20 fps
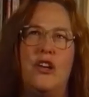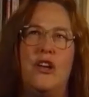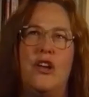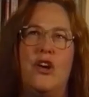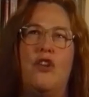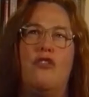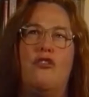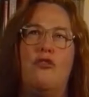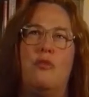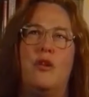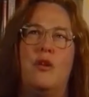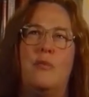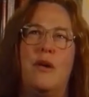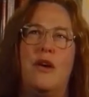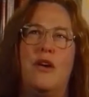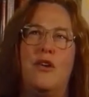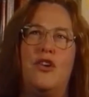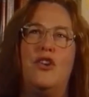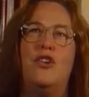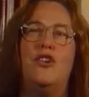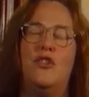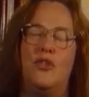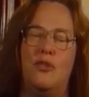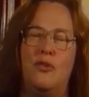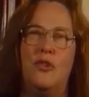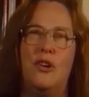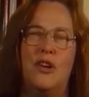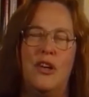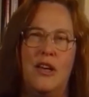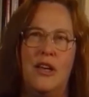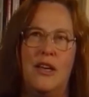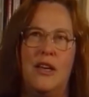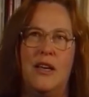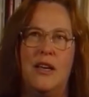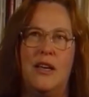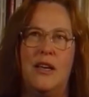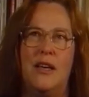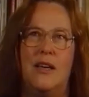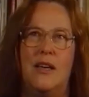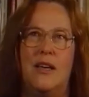horrible about you.
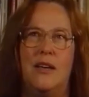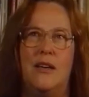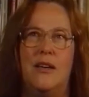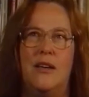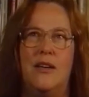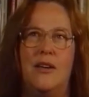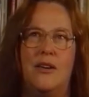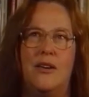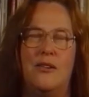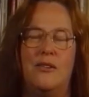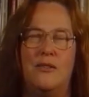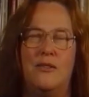You know,